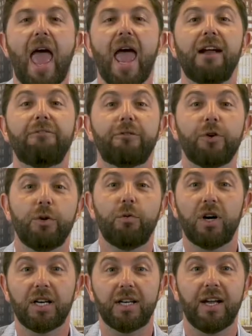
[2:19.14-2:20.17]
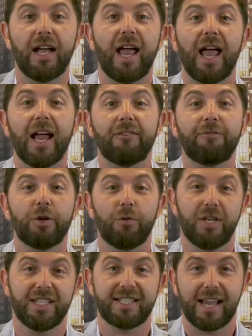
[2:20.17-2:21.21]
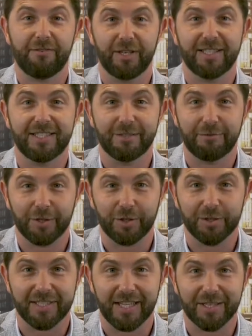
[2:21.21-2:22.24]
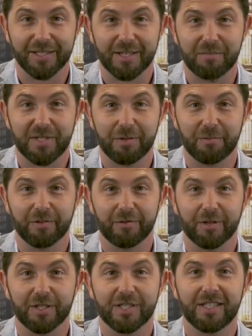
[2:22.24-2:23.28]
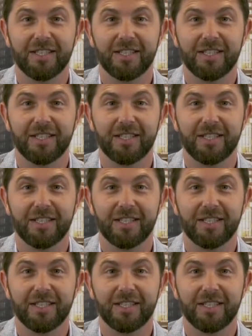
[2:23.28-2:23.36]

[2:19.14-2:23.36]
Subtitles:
everyone is having a difficult day on September 1st.